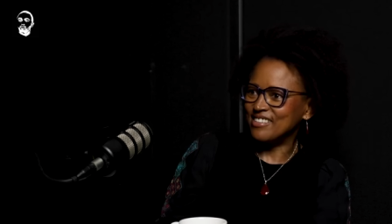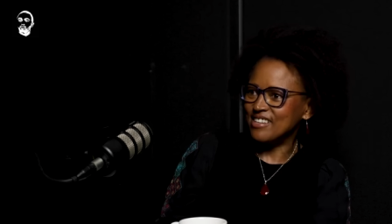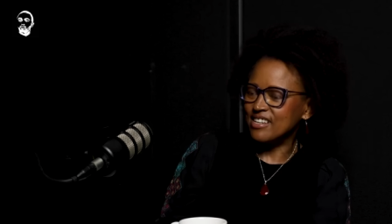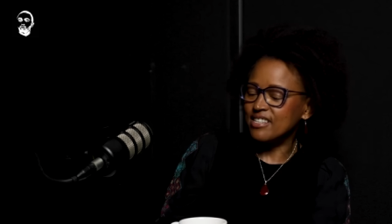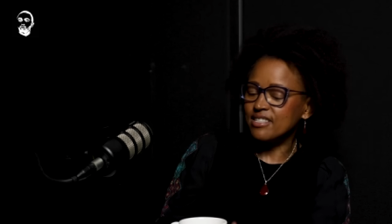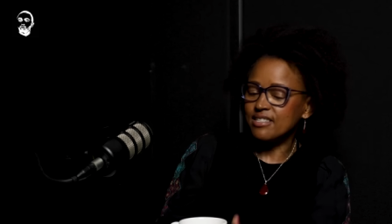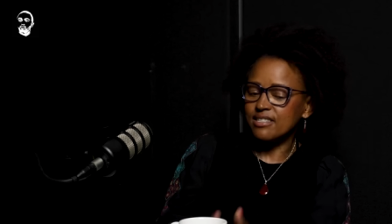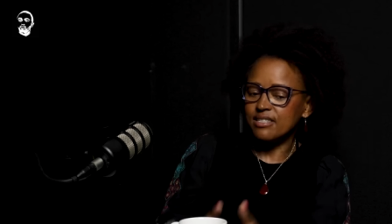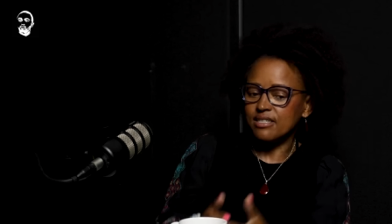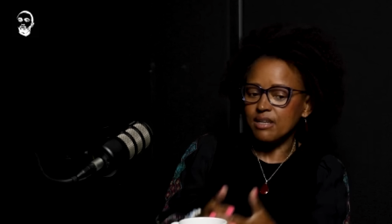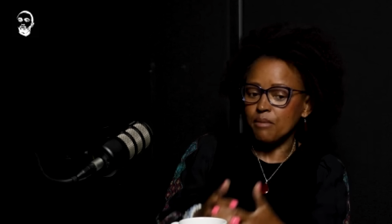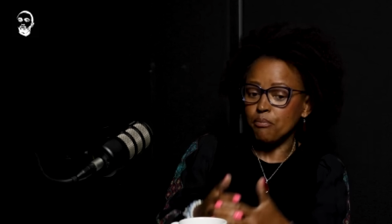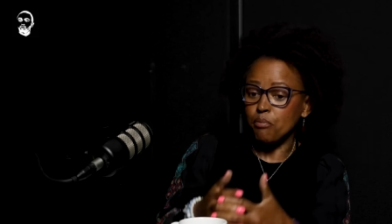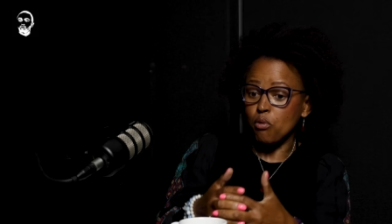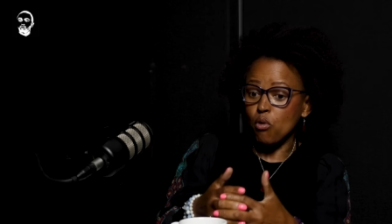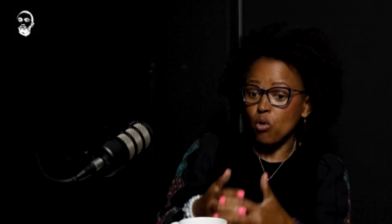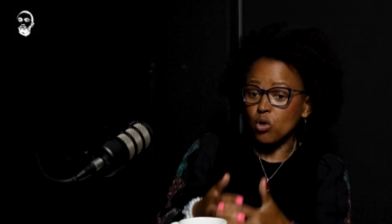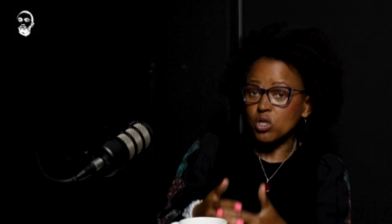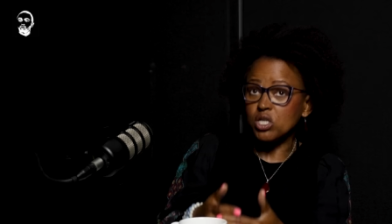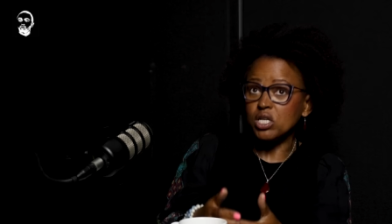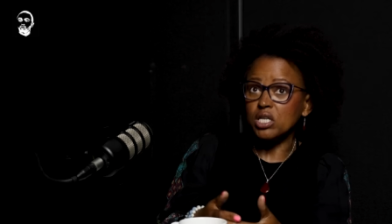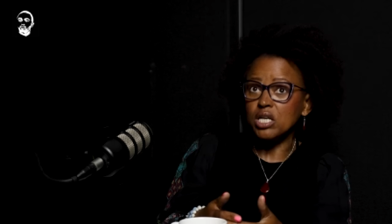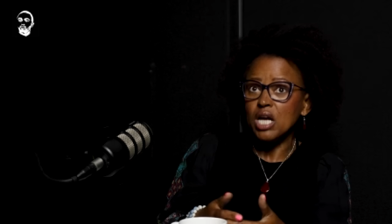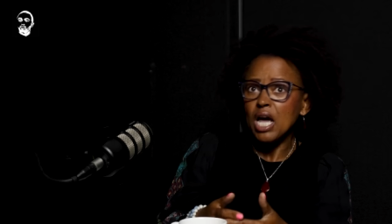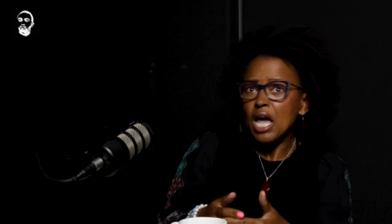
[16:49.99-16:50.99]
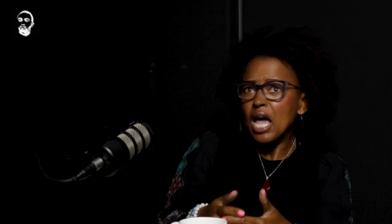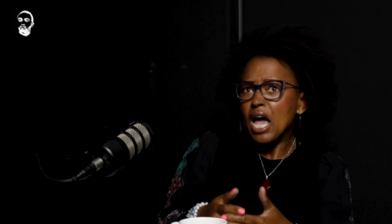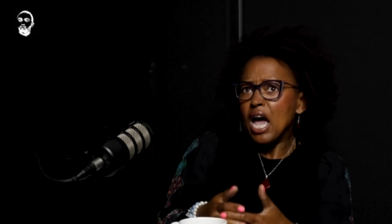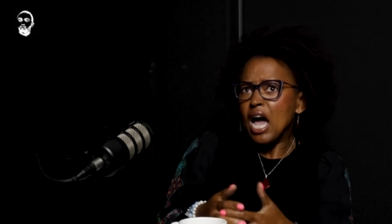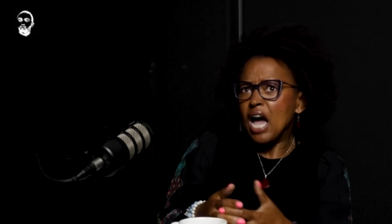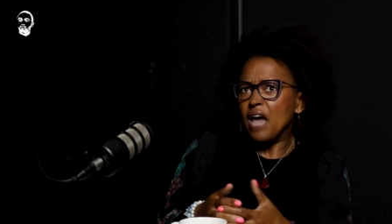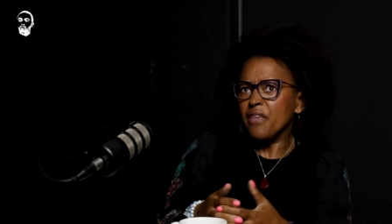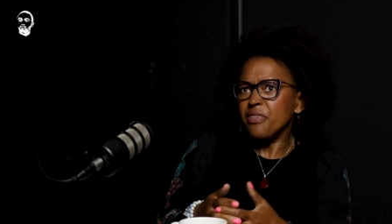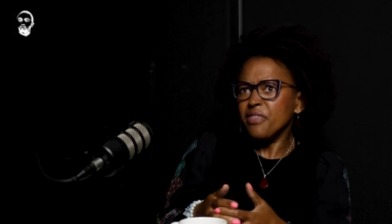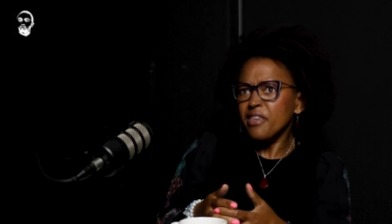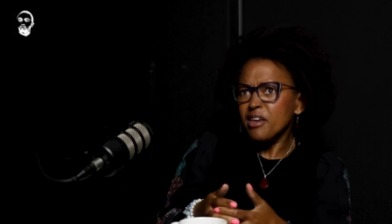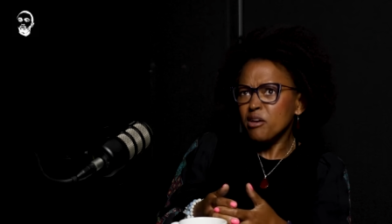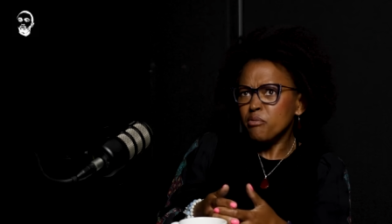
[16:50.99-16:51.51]
It's supported, I
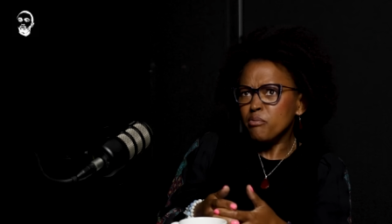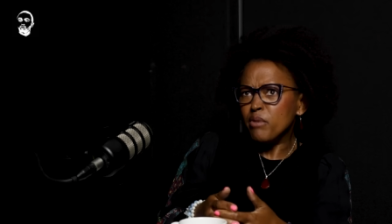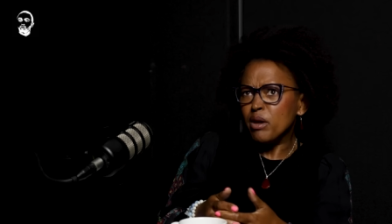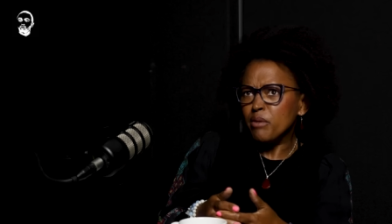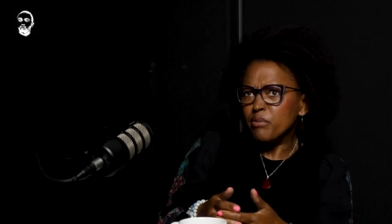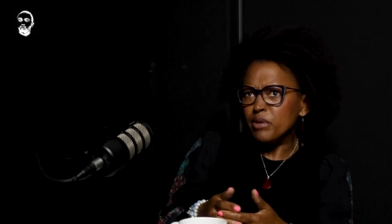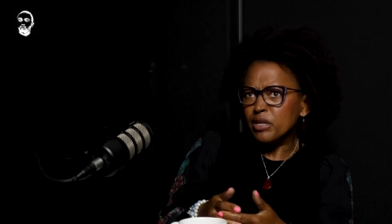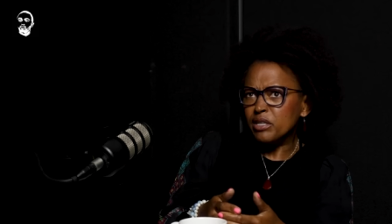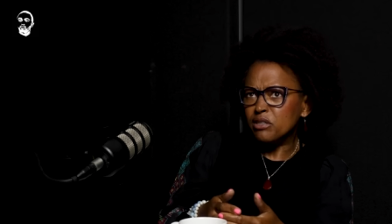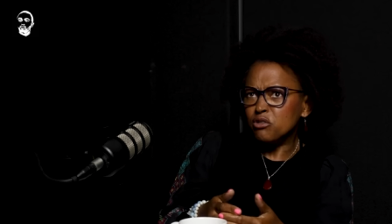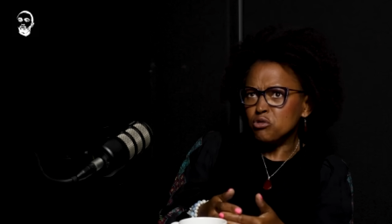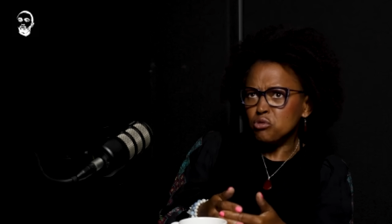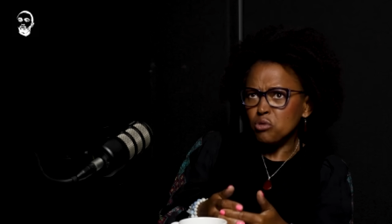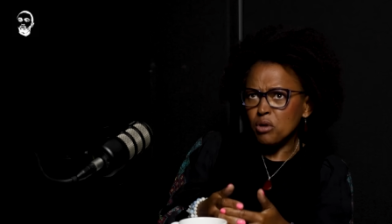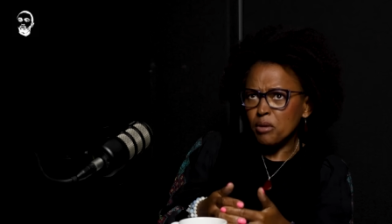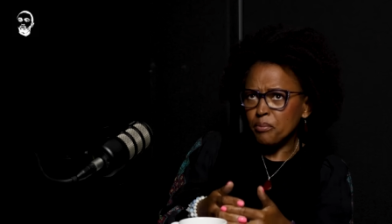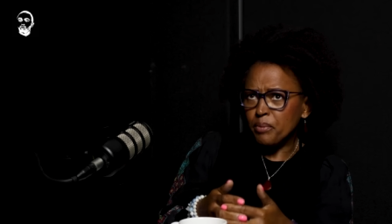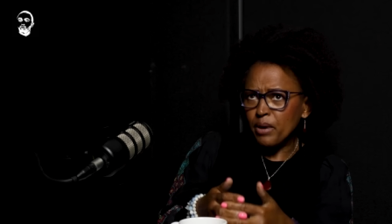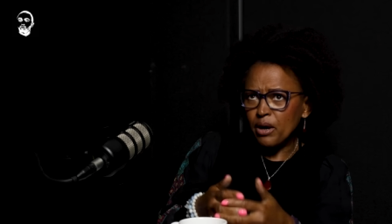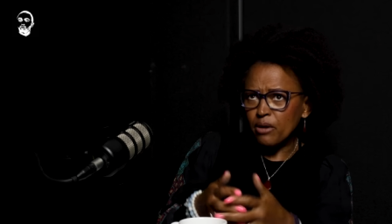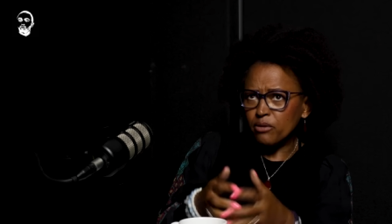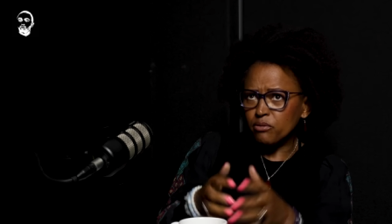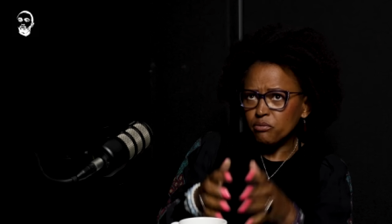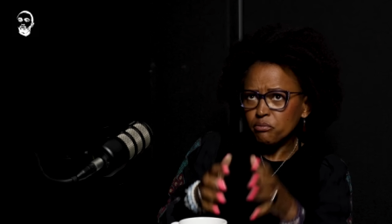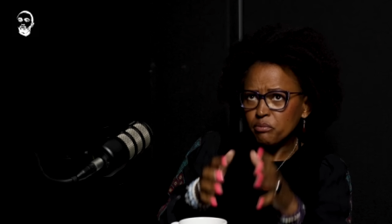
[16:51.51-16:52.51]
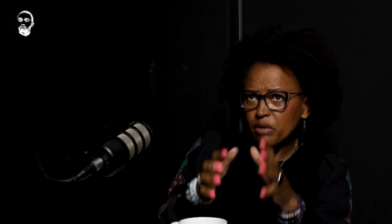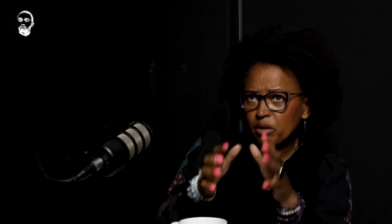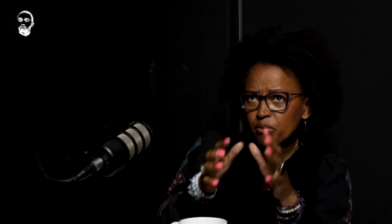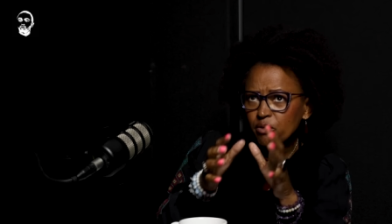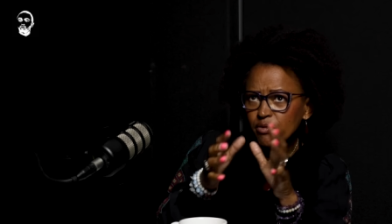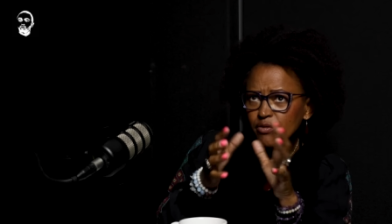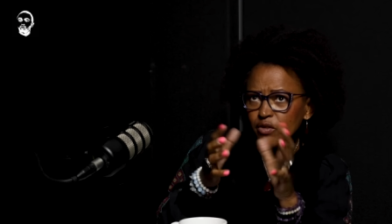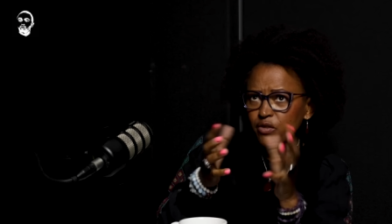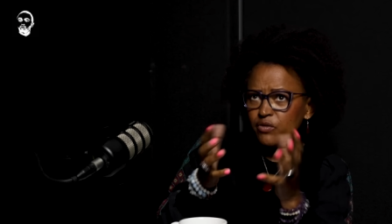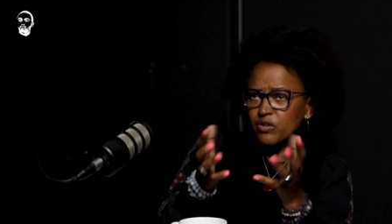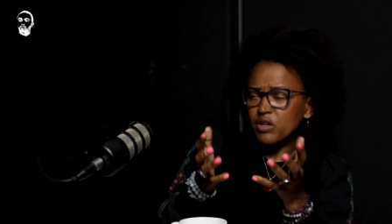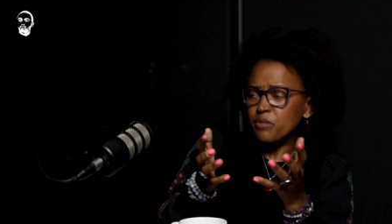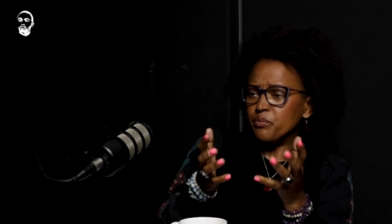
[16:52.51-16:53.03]
think, maybe to about maybe
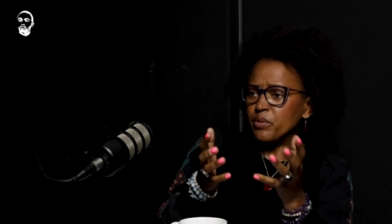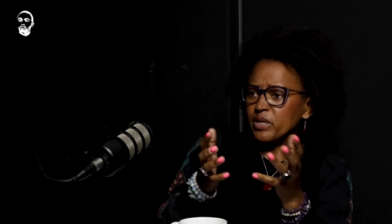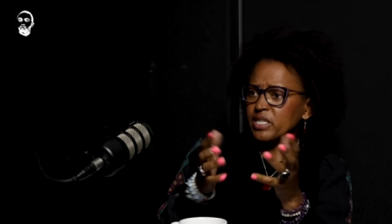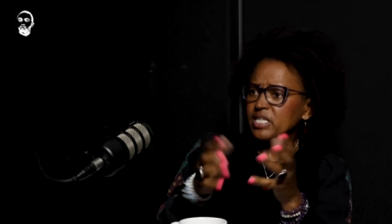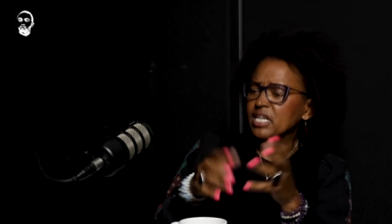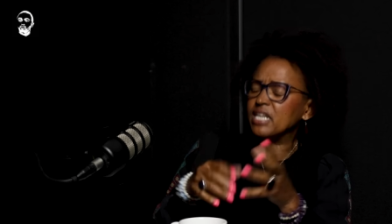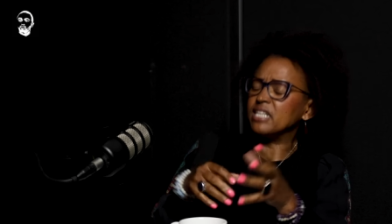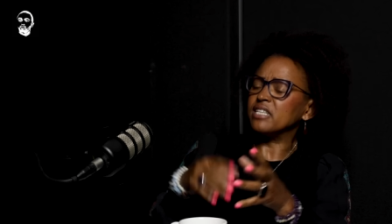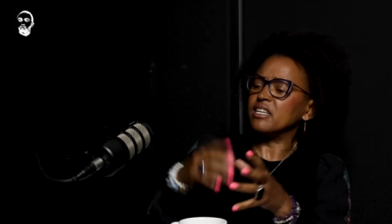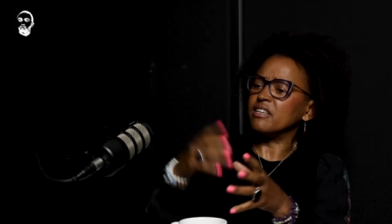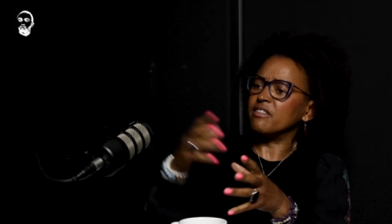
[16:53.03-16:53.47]
50%,